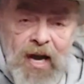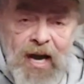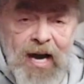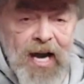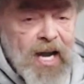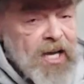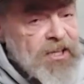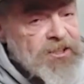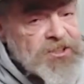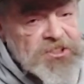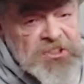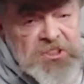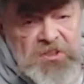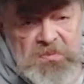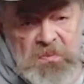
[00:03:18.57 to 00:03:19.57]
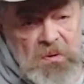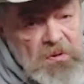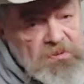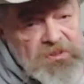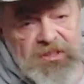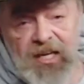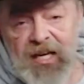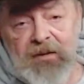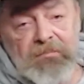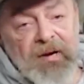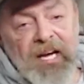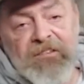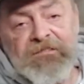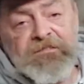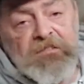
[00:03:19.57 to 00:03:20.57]
I just won't take
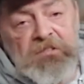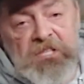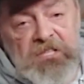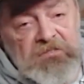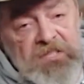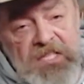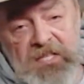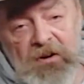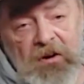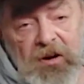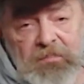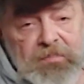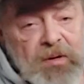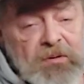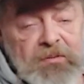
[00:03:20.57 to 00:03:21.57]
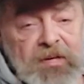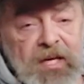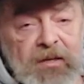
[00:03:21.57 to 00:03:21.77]
my foot over and harpoon